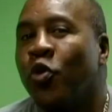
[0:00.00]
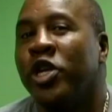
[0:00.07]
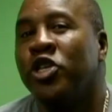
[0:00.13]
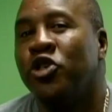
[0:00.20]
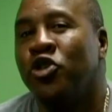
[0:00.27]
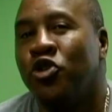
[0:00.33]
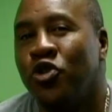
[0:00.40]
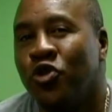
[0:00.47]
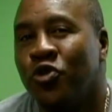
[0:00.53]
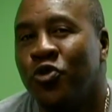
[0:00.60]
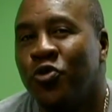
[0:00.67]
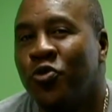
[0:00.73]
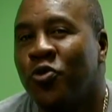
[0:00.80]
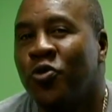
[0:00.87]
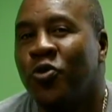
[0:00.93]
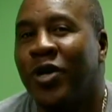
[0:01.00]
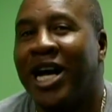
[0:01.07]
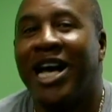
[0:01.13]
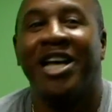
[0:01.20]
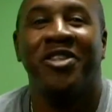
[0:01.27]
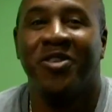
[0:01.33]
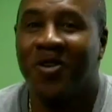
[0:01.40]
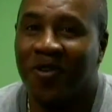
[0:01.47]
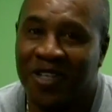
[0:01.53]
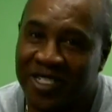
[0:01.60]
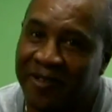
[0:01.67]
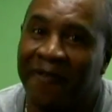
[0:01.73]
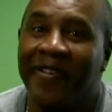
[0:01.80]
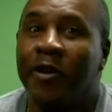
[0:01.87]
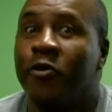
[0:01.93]
wish you and
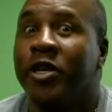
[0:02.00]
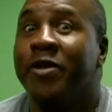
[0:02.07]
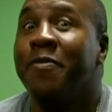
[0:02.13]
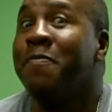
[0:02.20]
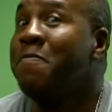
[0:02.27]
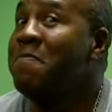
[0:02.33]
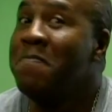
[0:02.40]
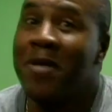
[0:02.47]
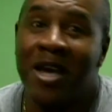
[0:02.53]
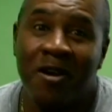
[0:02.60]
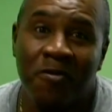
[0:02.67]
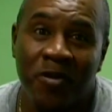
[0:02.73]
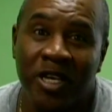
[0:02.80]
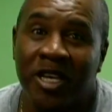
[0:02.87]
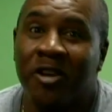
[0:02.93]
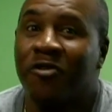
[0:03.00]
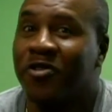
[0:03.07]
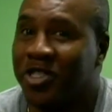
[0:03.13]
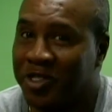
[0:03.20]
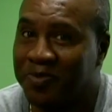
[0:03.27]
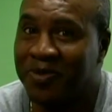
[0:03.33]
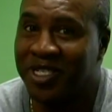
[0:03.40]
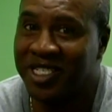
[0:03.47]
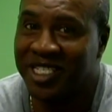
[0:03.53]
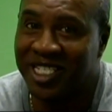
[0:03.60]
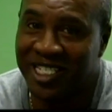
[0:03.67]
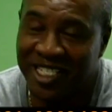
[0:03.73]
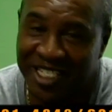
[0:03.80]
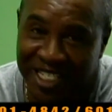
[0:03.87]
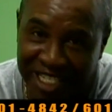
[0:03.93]
yours a very Merry Christmas
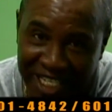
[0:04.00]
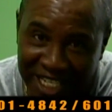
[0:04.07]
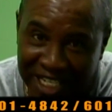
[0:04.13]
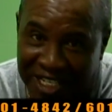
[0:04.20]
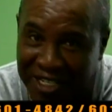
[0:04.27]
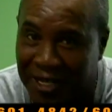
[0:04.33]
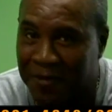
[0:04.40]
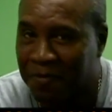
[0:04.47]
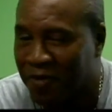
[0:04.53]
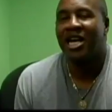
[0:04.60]
season.